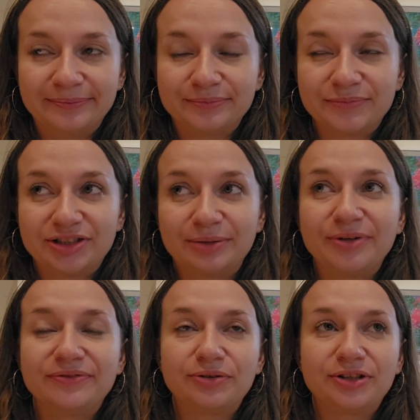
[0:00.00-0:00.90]
some
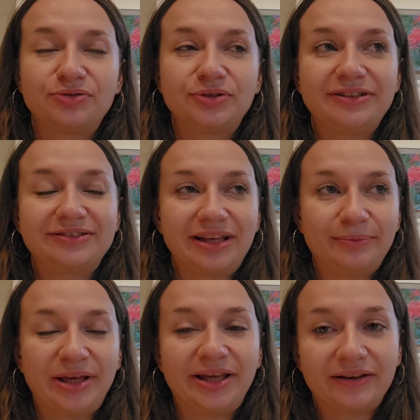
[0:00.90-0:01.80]
of the retreats they
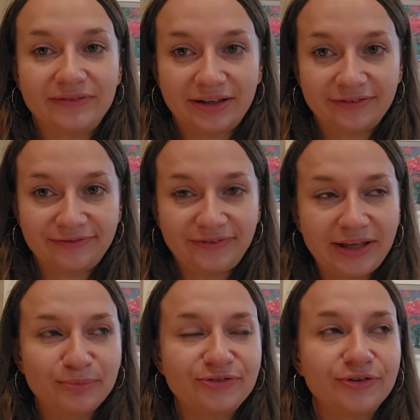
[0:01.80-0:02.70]
may have like a
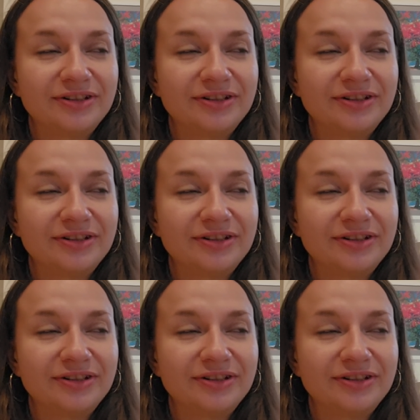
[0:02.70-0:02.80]
theme for the